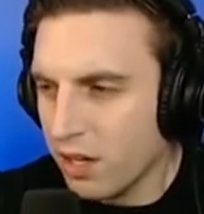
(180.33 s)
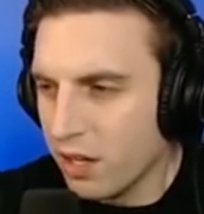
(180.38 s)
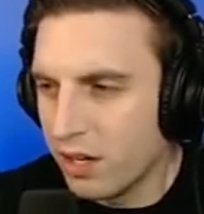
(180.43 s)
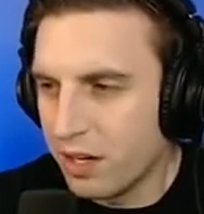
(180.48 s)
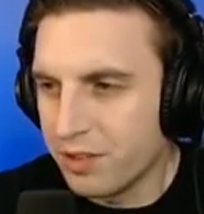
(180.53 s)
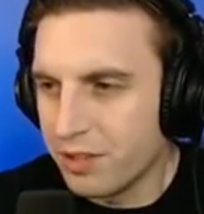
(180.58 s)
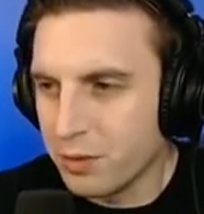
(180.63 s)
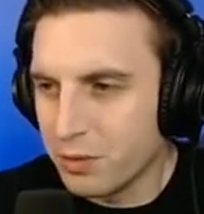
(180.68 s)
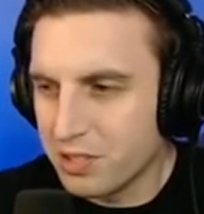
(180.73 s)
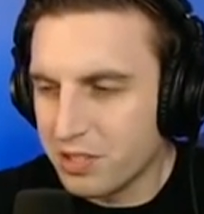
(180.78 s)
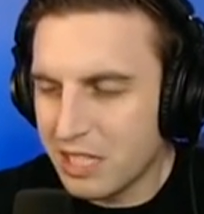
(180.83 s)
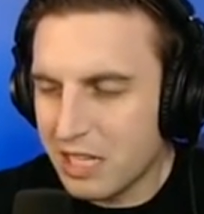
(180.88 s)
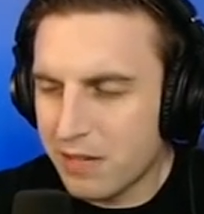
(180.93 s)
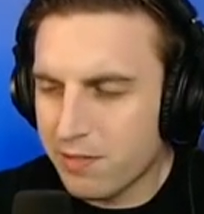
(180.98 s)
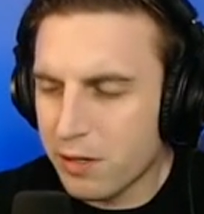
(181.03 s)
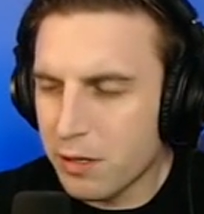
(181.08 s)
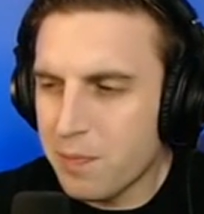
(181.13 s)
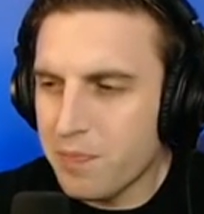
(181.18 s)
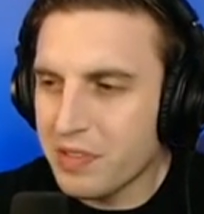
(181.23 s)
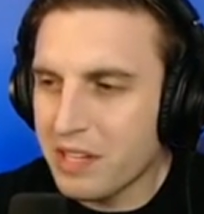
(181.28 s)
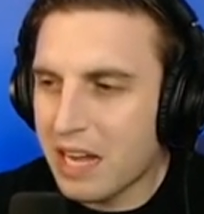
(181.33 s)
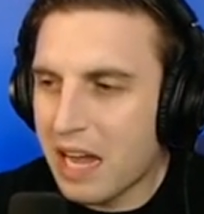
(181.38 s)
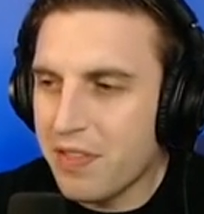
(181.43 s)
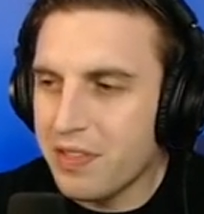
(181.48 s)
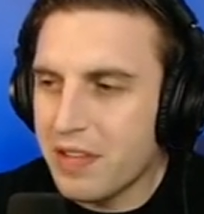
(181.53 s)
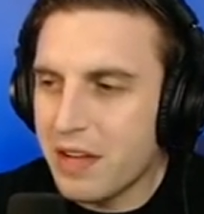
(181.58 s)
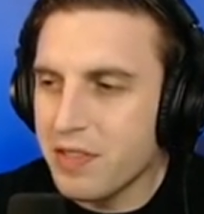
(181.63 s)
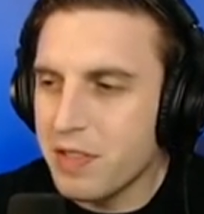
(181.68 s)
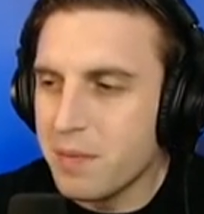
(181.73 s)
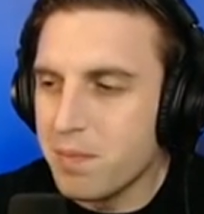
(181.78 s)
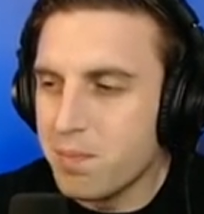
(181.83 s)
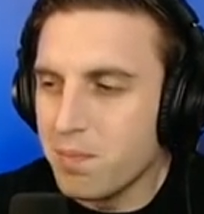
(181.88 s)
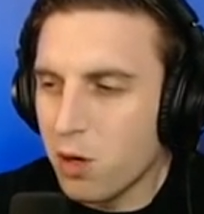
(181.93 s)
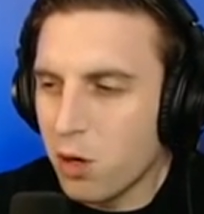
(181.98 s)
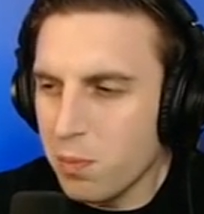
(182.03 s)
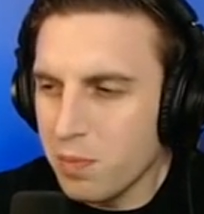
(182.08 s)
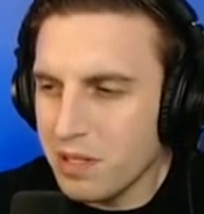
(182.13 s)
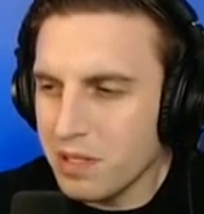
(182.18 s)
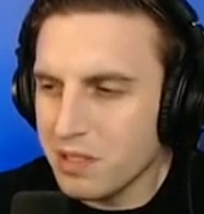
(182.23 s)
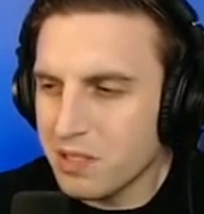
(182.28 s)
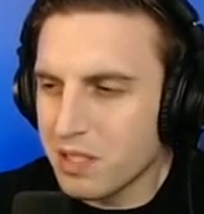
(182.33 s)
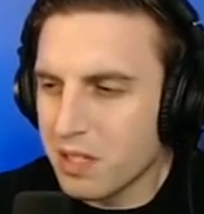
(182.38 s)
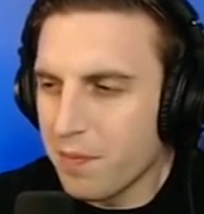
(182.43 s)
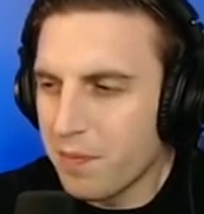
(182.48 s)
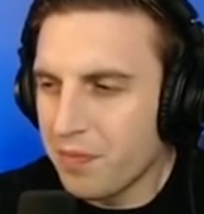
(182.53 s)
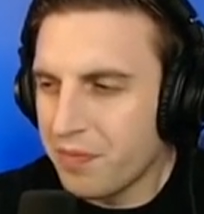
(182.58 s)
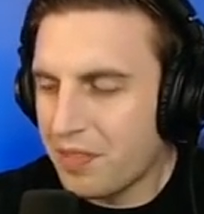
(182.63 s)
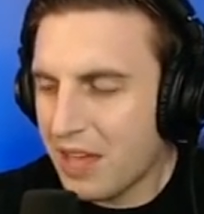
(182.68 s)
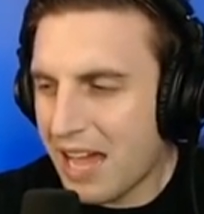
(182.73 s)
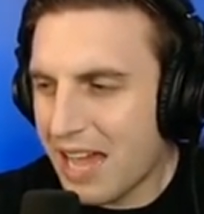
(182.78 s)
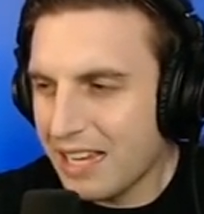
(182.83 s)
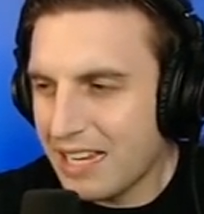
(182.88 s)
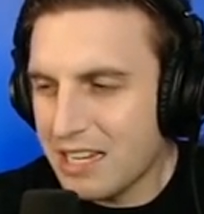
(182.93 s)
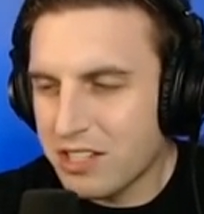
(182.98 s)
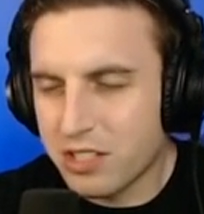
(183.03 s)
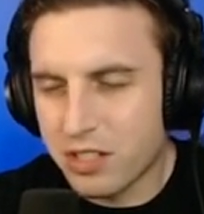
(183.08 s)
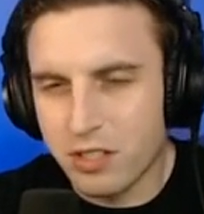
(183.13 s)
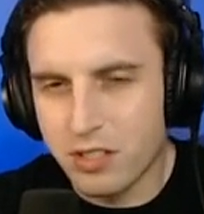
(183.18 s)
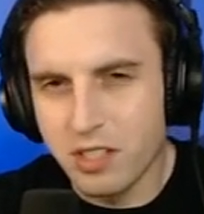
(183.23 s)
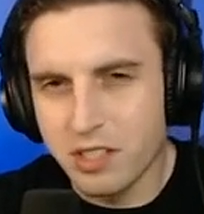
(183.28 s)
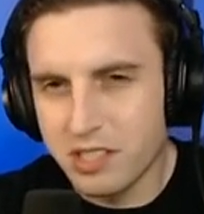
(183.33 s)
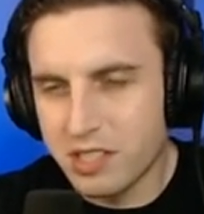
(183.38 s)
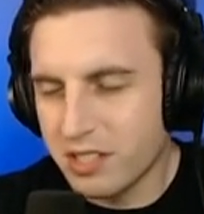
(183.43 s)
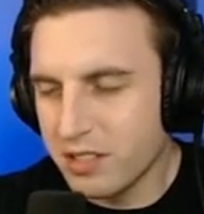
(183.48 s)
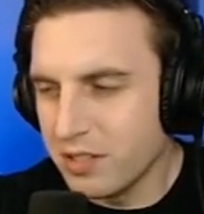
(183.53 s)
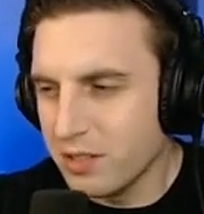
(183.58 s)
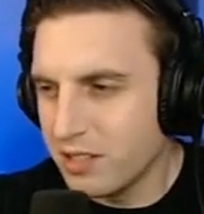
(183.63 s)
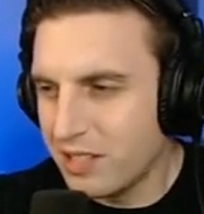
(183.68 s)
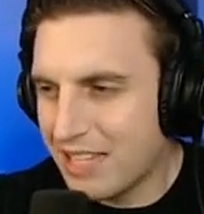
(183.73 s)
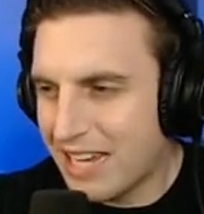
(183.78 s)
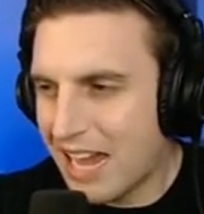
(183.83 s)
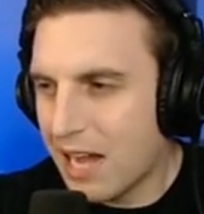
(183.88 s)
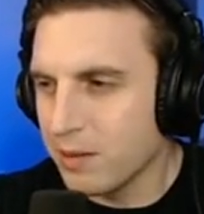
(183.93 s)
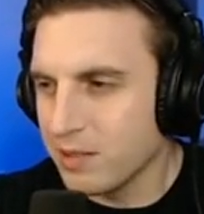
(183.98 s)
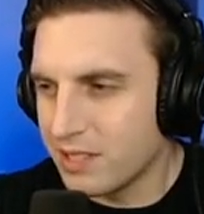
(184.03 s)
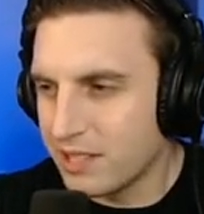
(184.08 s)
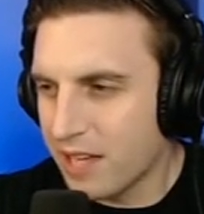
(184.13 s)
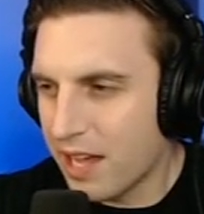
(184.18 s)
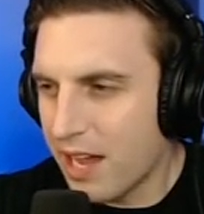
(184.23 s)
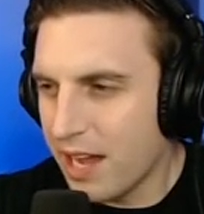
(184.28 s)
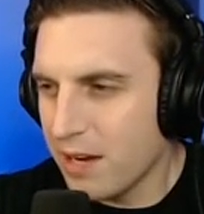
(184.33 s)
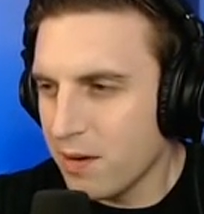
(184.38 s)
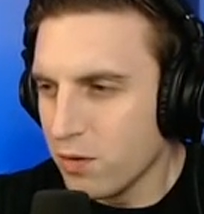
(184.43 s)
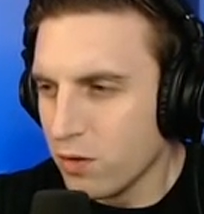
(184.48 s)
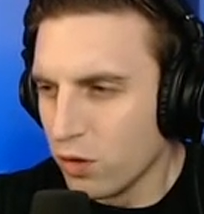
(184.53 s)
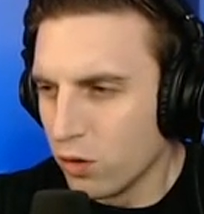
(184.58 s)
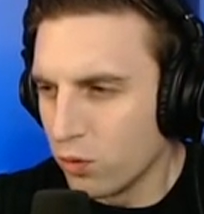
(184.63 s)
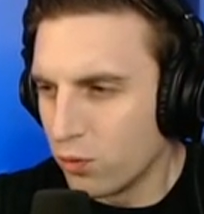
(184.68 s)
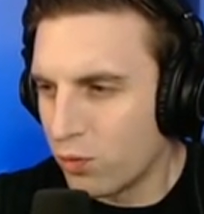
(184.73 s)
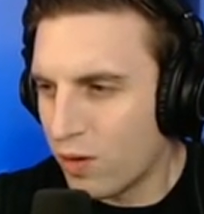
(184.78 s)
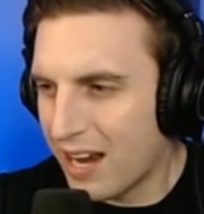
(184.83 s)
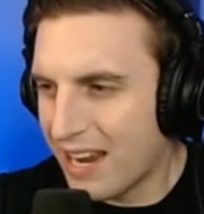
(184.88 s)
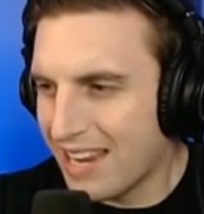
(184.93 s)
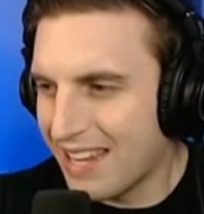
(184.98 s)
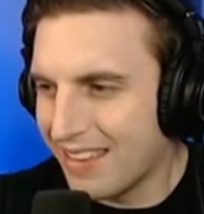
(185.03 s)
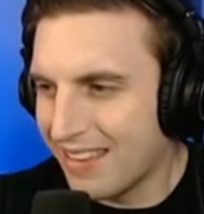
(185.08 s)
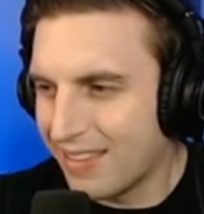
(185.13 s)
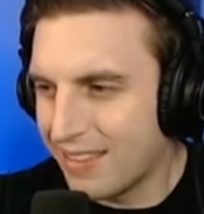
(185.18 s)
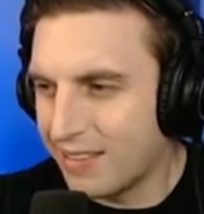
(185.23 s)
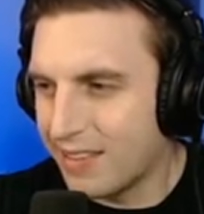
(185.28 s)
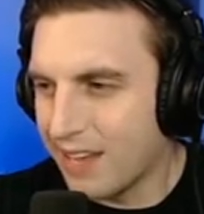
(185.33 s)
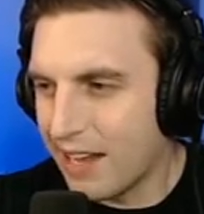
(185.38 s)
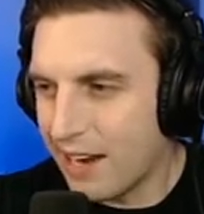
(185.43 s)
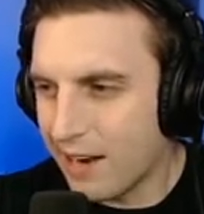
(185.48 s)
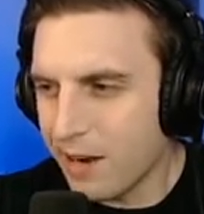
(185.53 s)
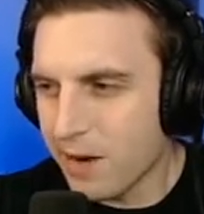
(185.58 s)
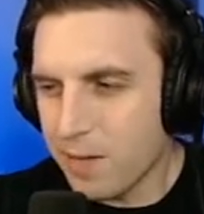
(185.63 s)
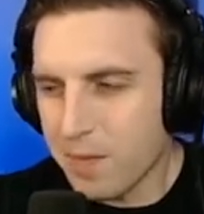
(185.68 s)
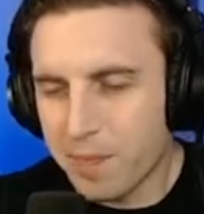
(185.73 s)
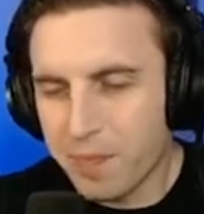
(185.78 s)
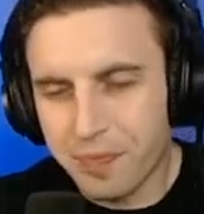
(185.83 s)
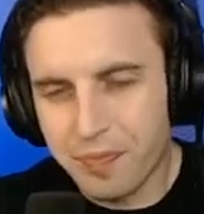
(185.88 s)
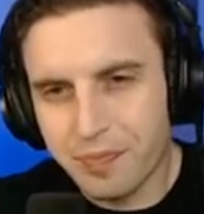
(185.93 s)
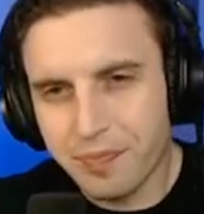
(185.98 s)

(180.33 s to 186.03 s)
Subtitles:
the receiver, and then the moment that he turns to the outside, right there,